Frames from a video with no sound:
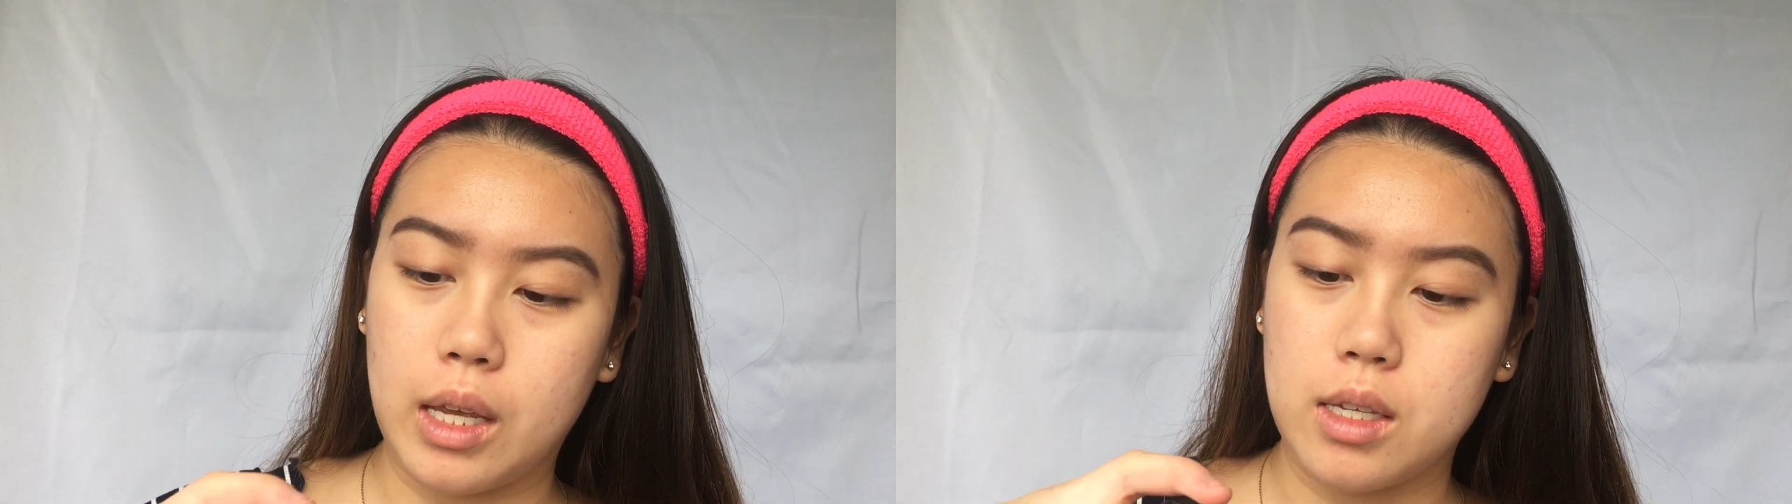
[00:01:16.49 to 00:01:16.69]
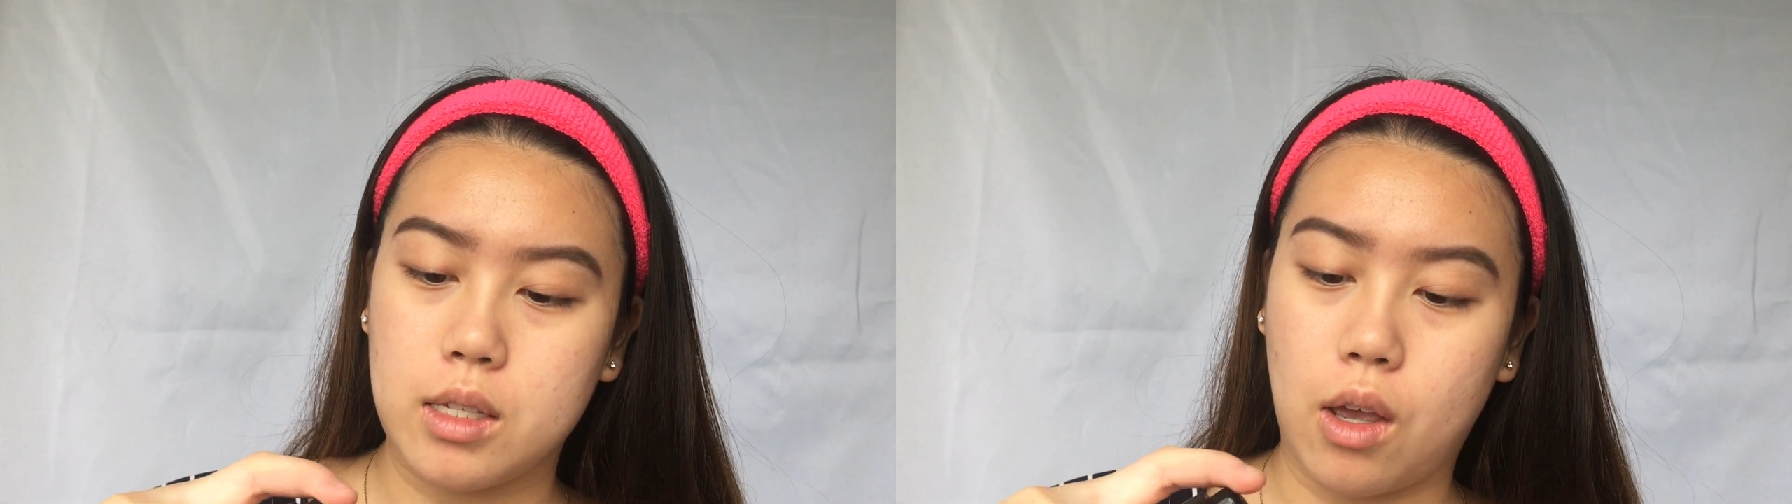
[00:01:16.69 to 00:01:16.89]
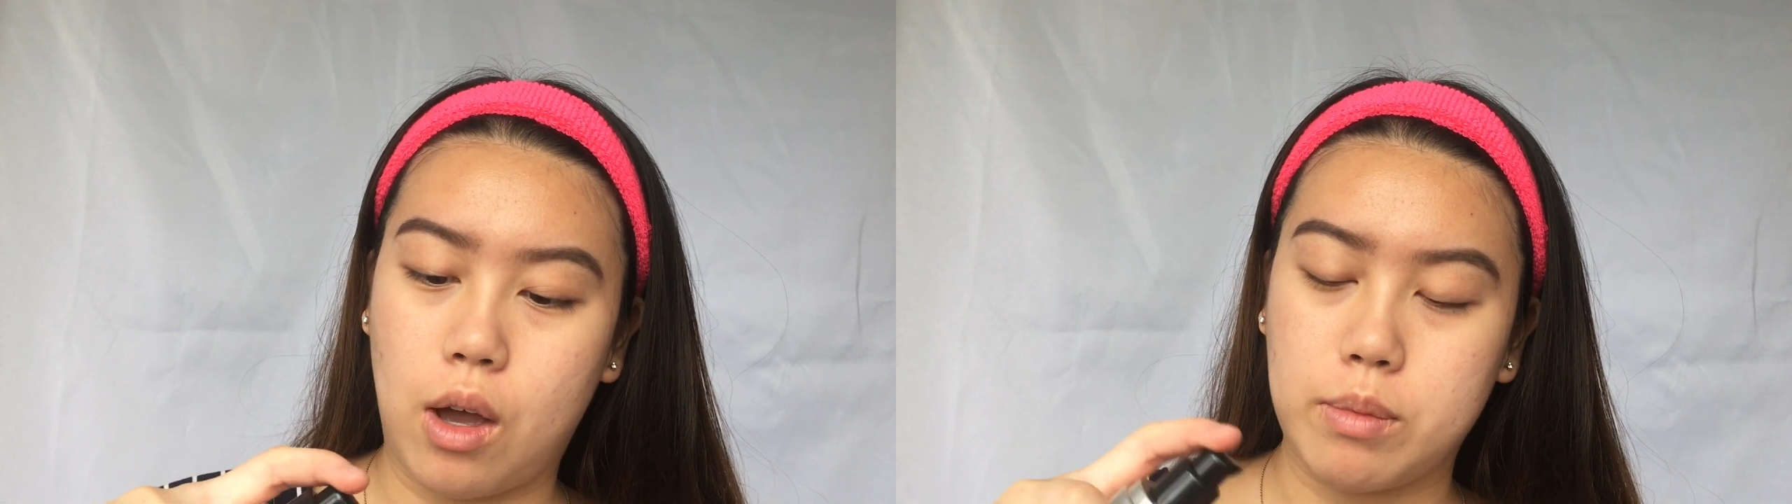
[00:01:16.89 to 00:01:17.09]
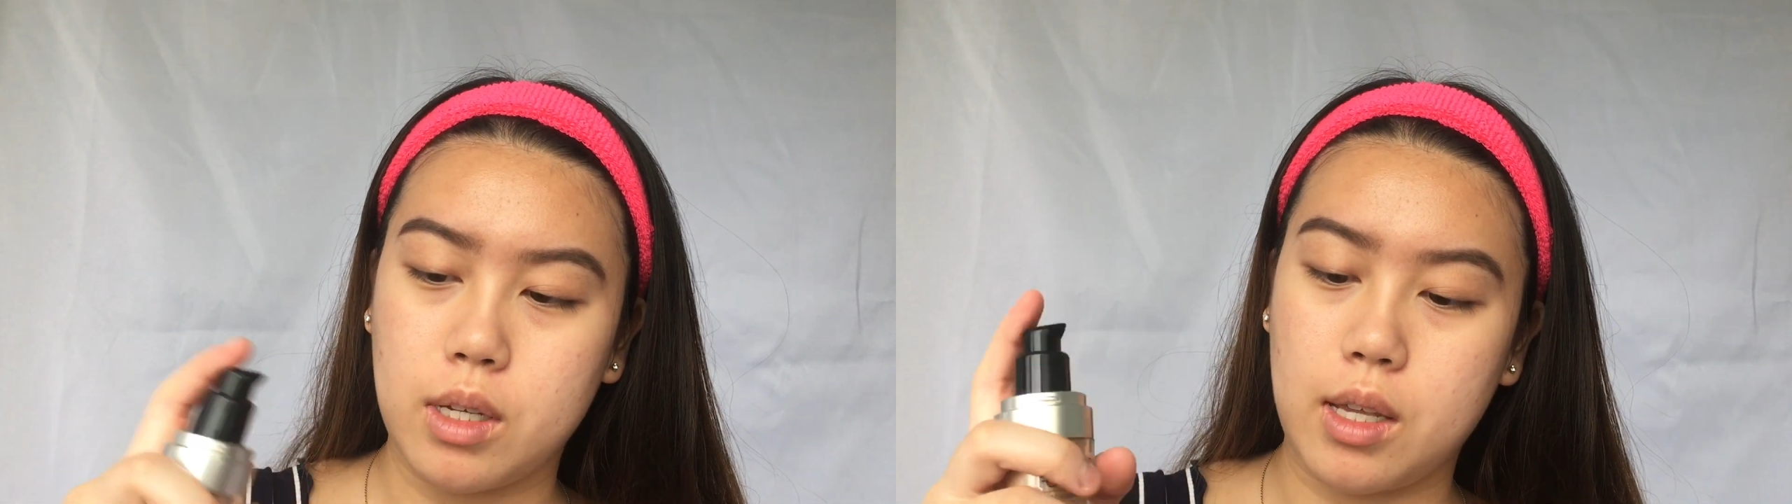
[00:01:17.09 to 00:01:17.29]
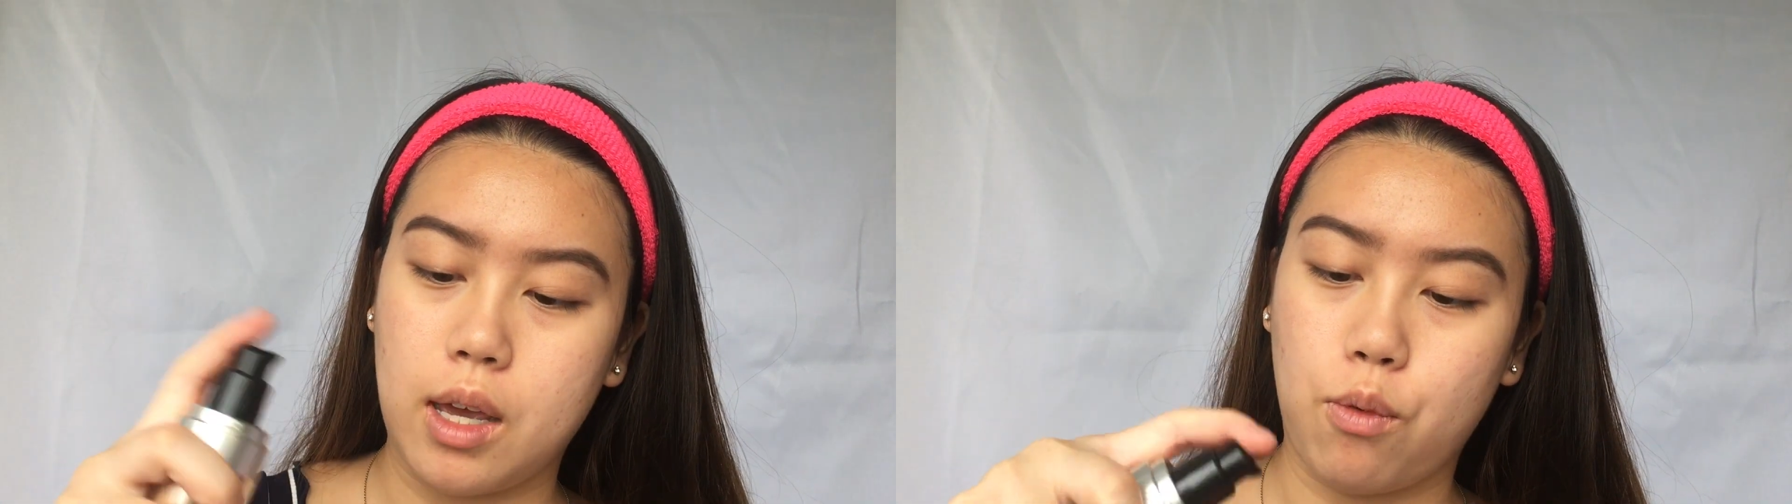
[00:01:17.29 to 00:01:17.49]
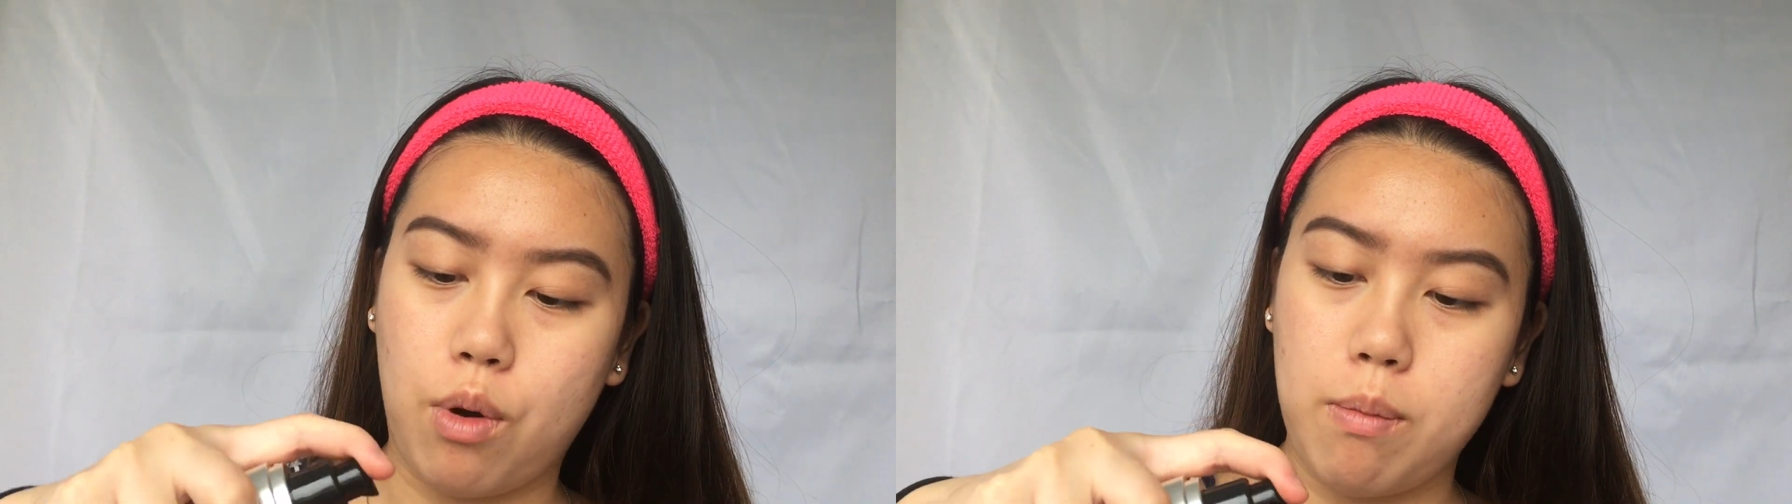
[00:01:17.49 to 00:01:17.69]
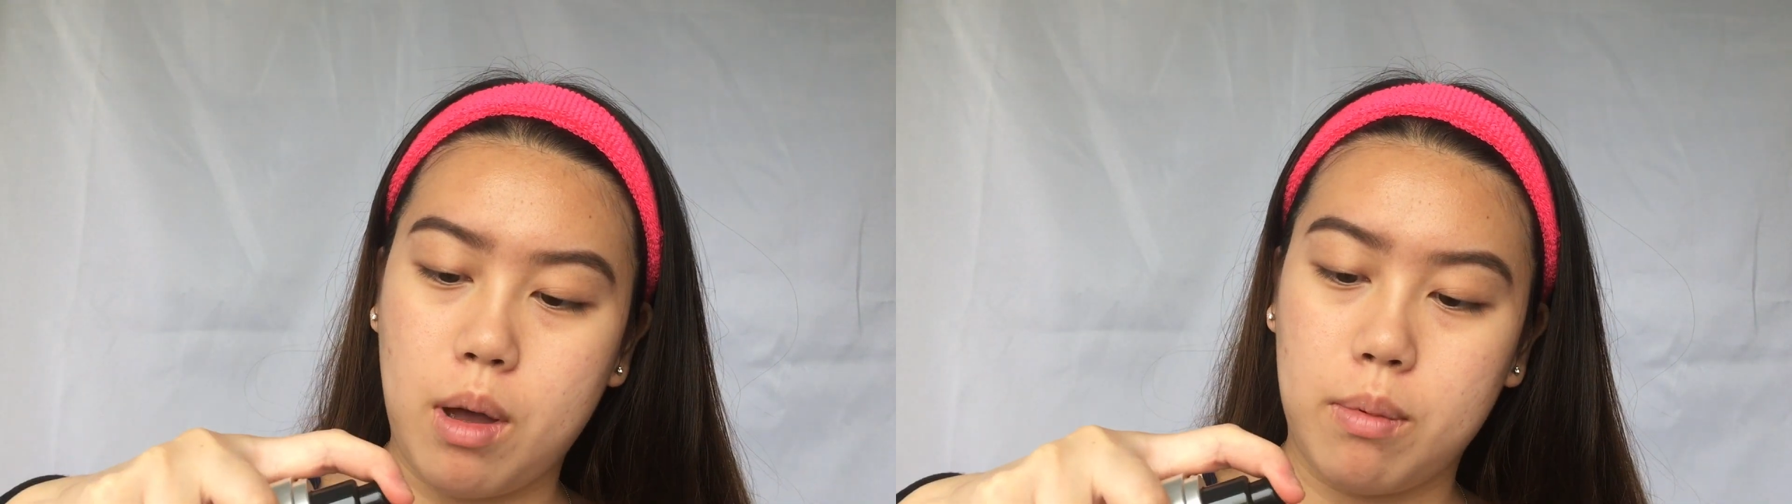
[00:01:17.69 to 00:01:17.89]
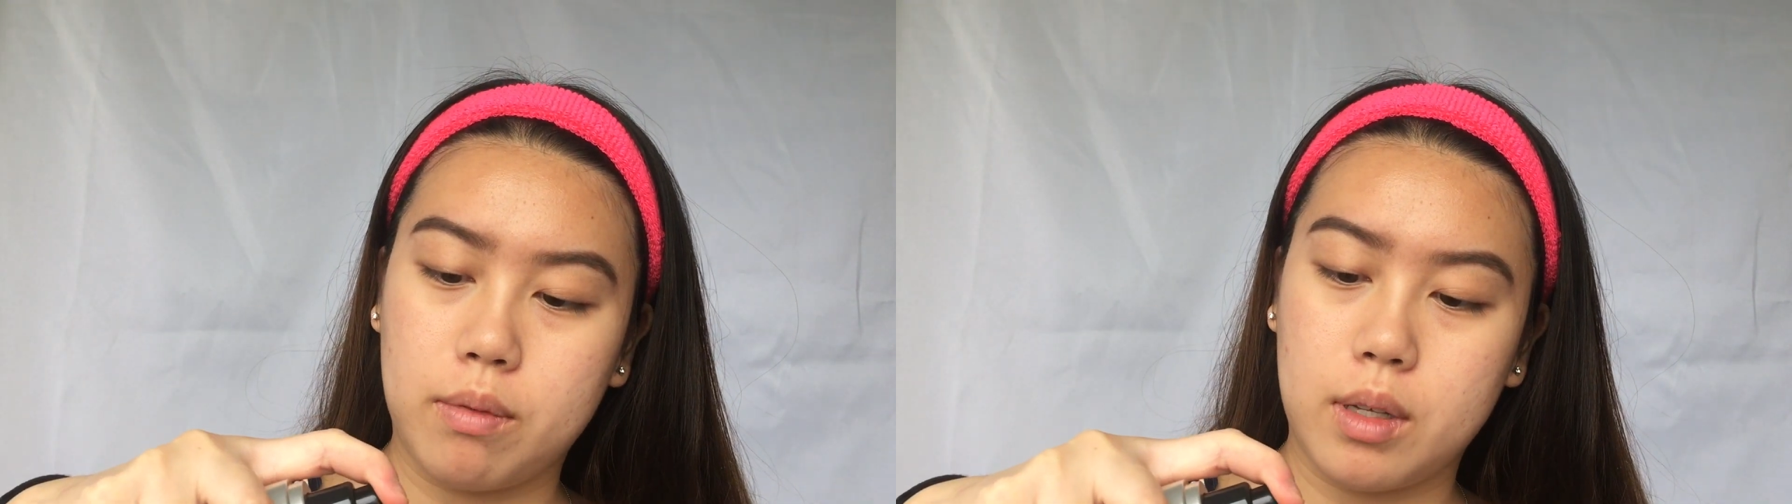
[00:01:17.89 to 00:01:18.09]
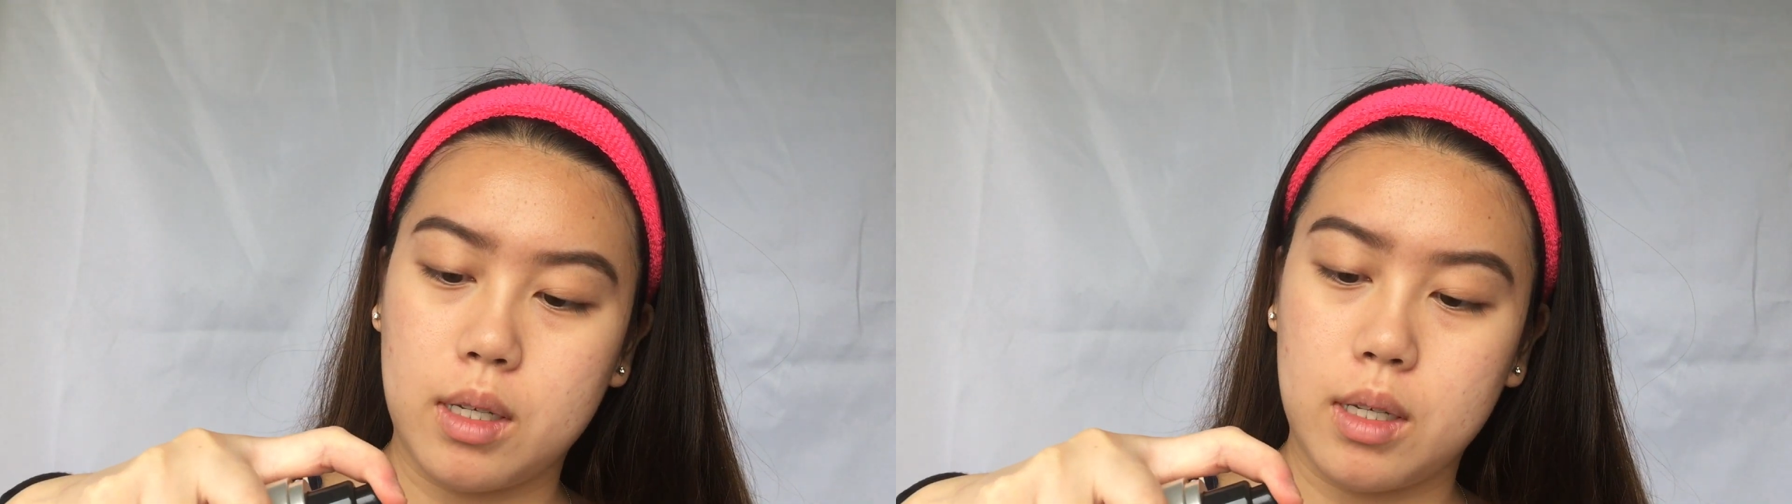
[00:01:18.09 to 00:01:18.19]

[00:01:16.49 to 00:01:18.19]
So I'm just going to take one pump of